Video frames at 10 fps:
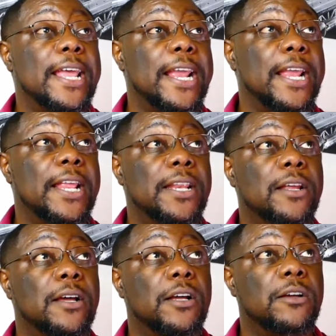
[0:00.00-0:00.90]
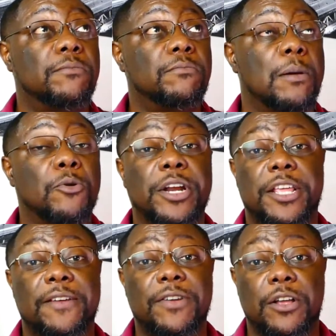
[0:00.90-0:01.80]
And I'm going
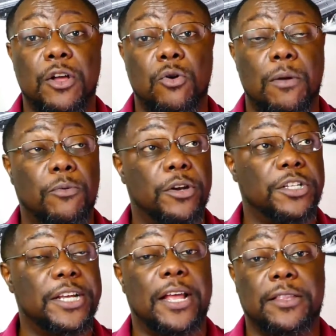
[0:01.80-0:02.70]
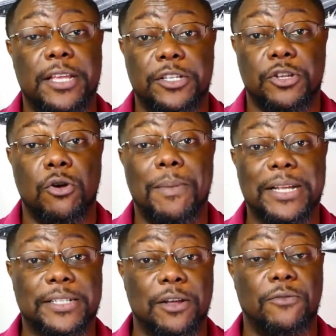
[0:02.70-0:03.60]
to give it a go. I'm going to see how things go
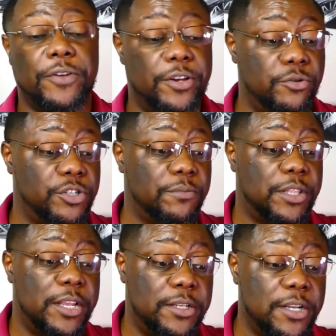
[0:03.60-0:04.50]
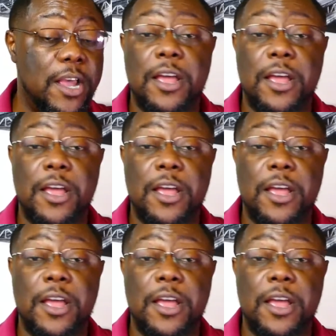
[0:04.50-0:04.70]
myself and do some things.